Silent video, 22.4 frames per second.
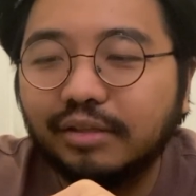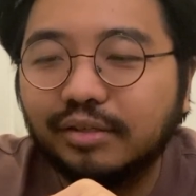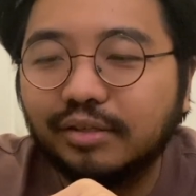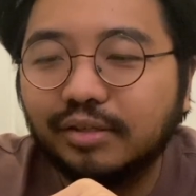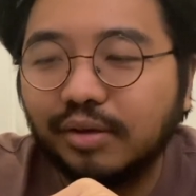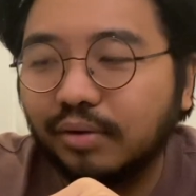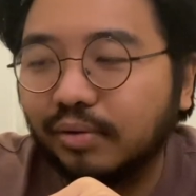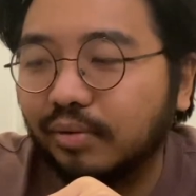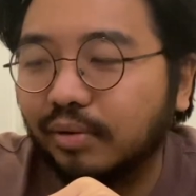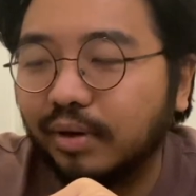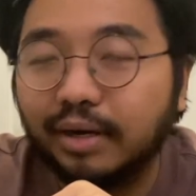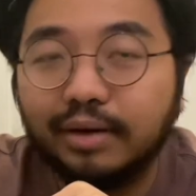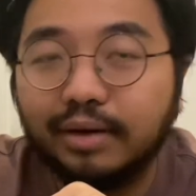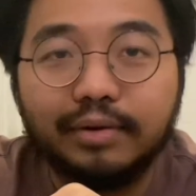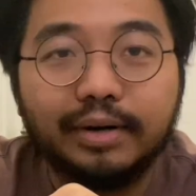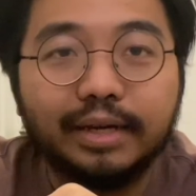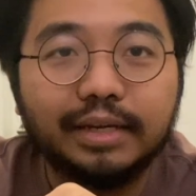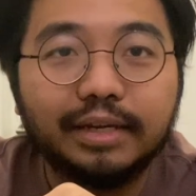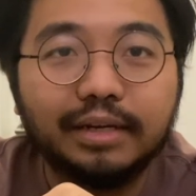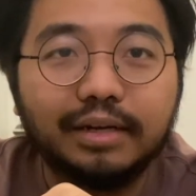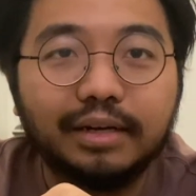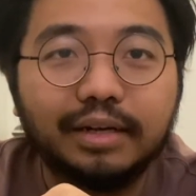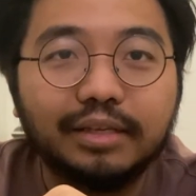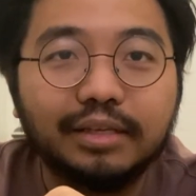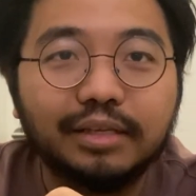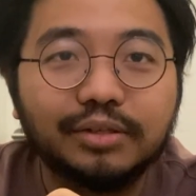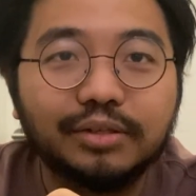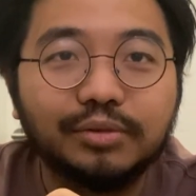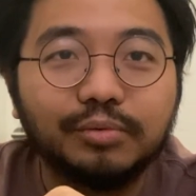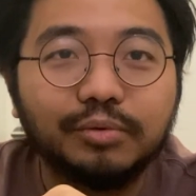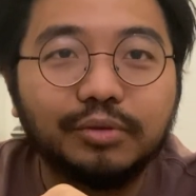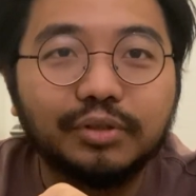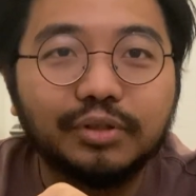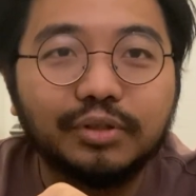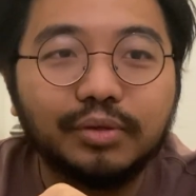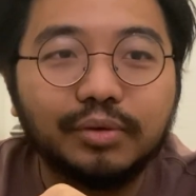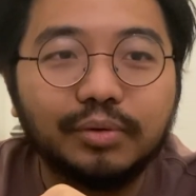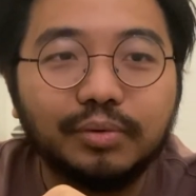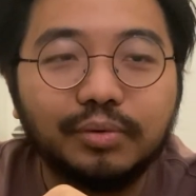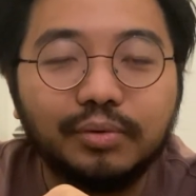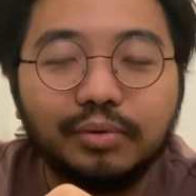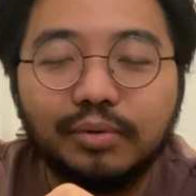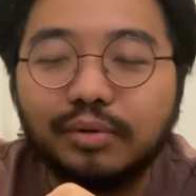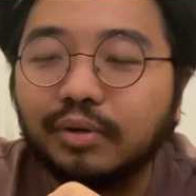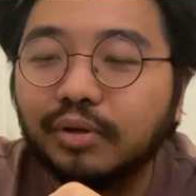So I reckon I just want
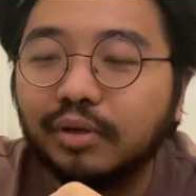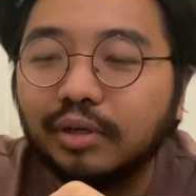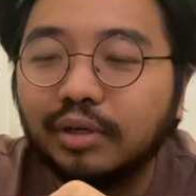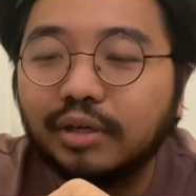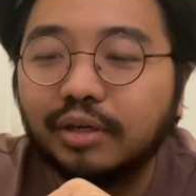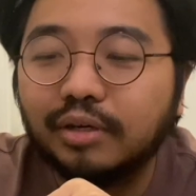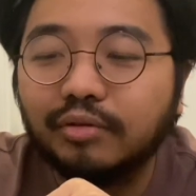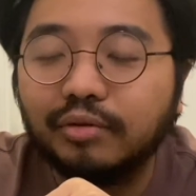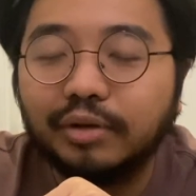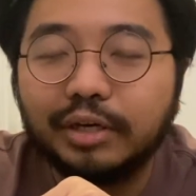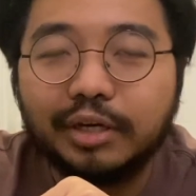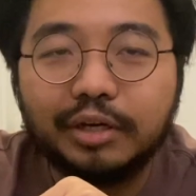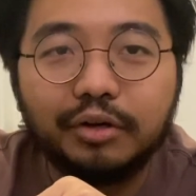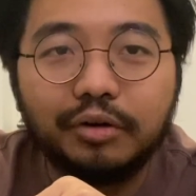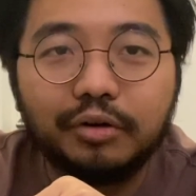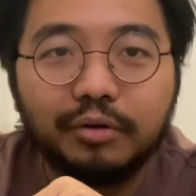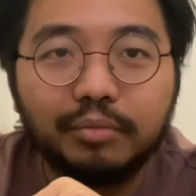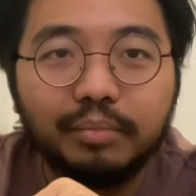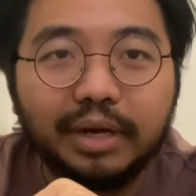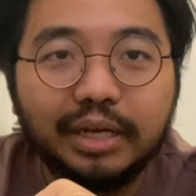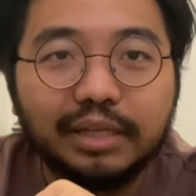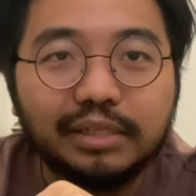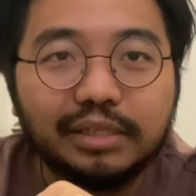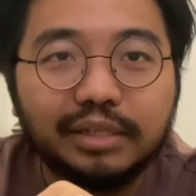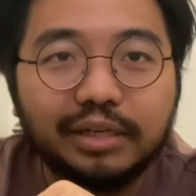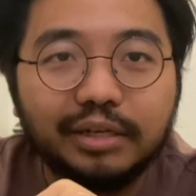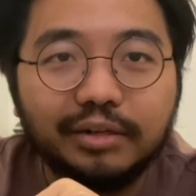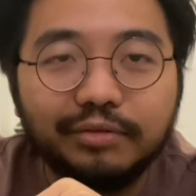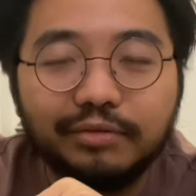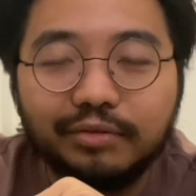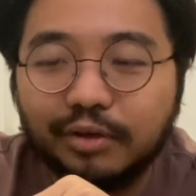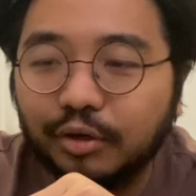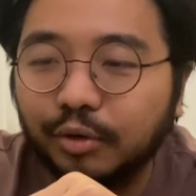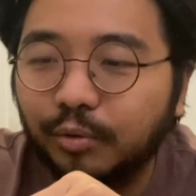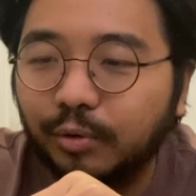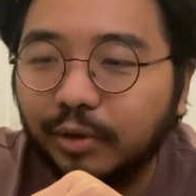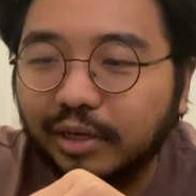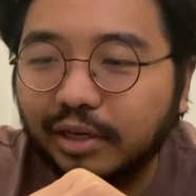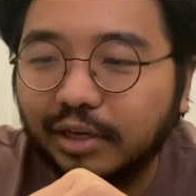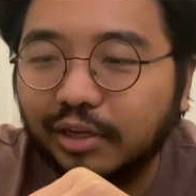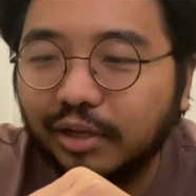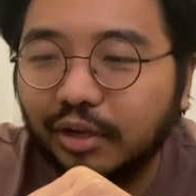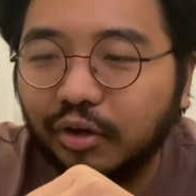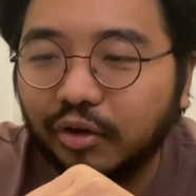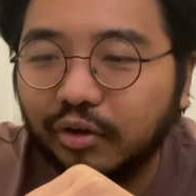to record myself a quick
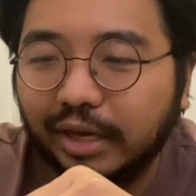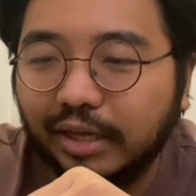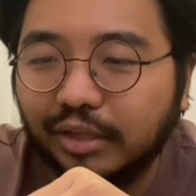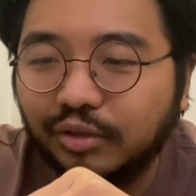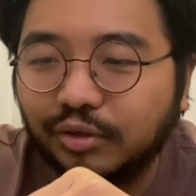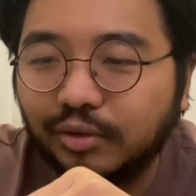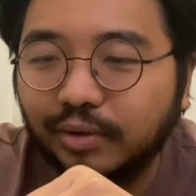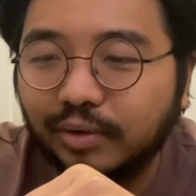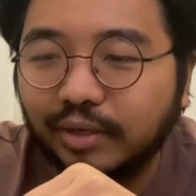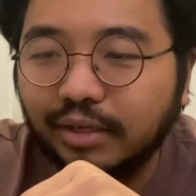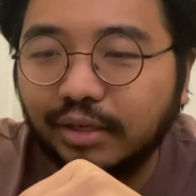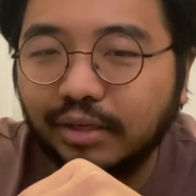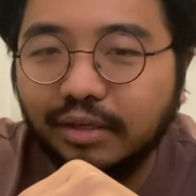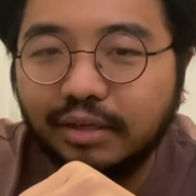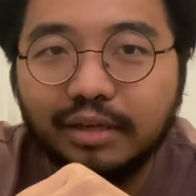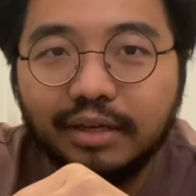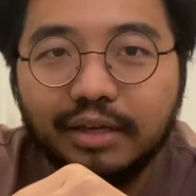log entry.